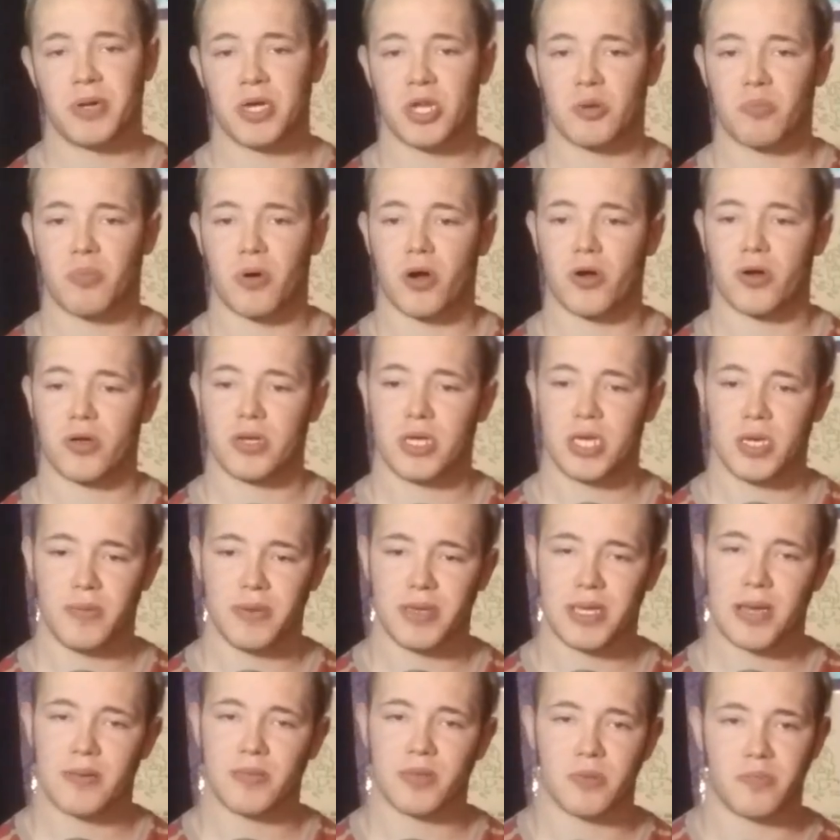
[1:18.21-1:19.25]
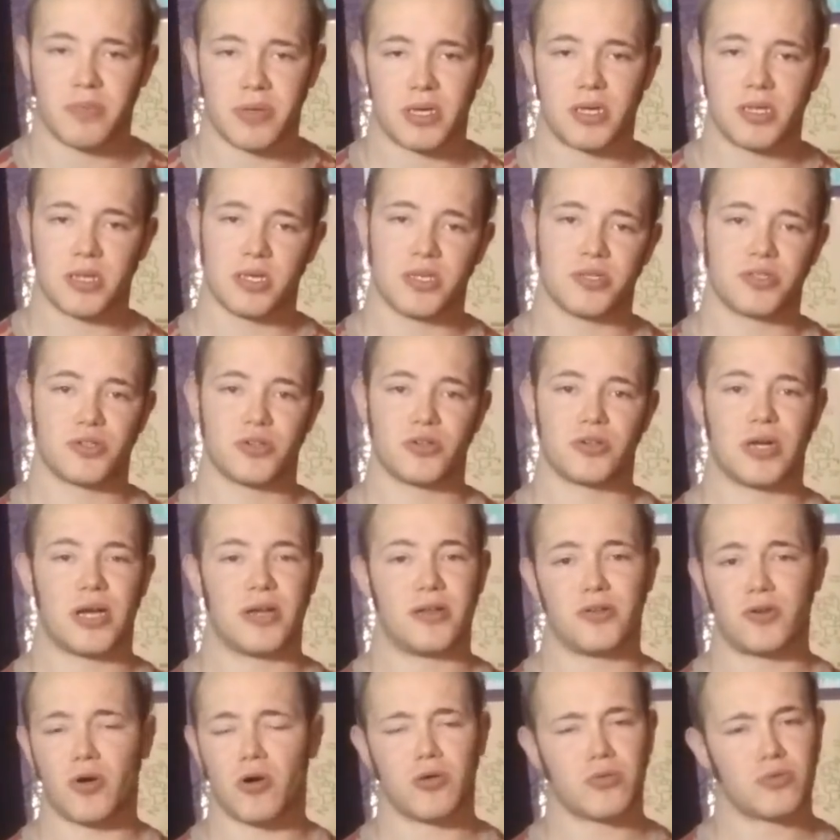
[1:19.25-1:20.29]
Peter Parker. He became the big lizard. I
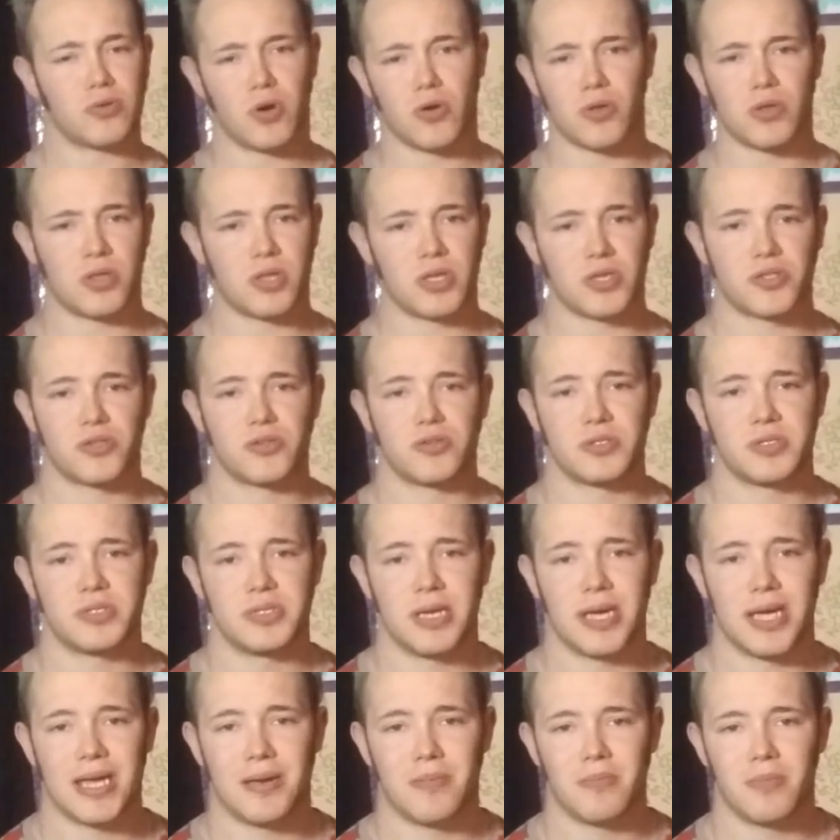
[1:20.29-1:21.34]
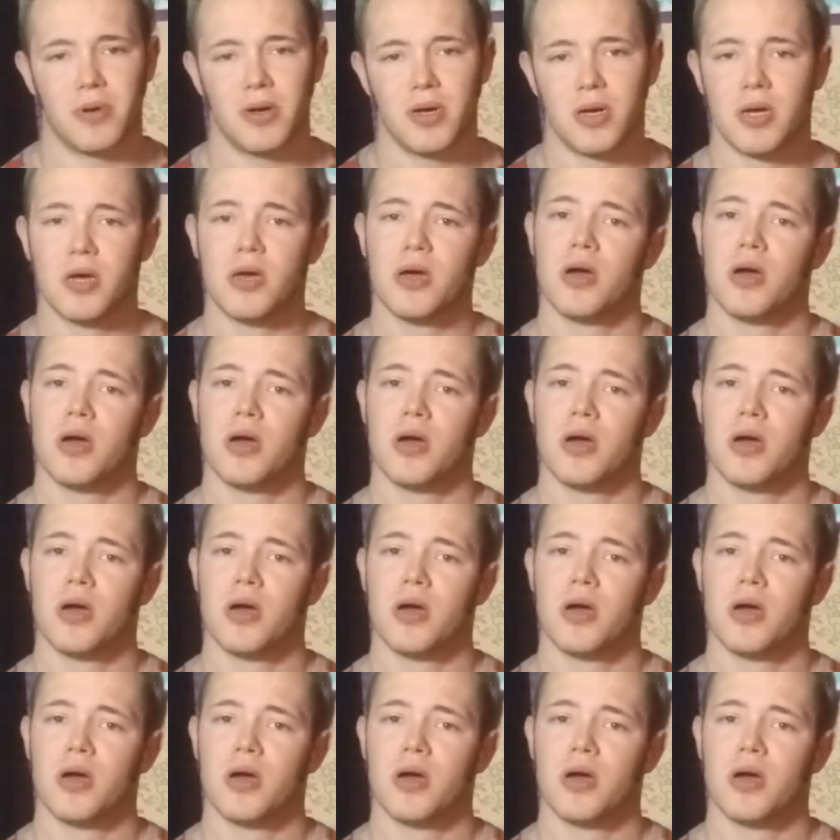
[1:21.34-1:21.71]
don't know the lizard's name.